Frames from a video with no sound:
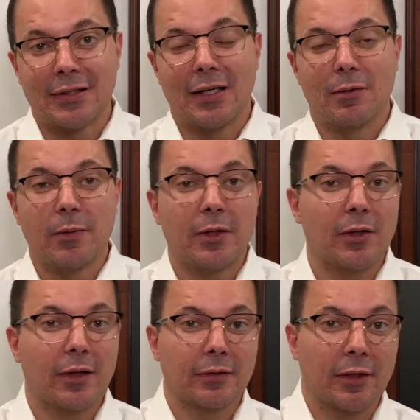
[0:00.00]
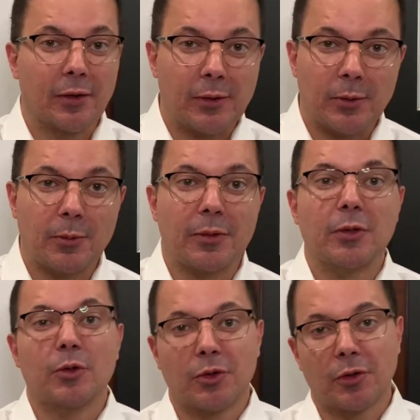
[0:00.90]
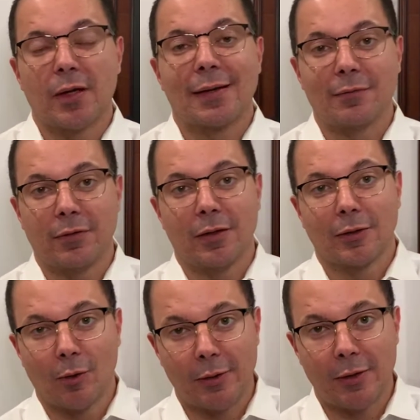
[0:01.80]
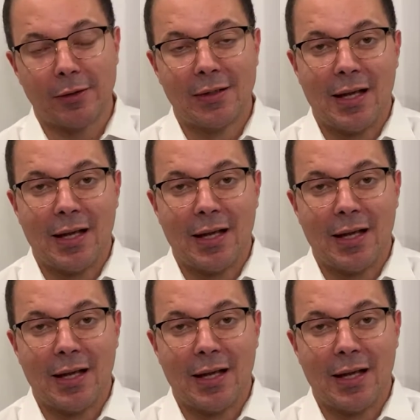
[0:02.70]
we're gonna tell you you should have a lawyer.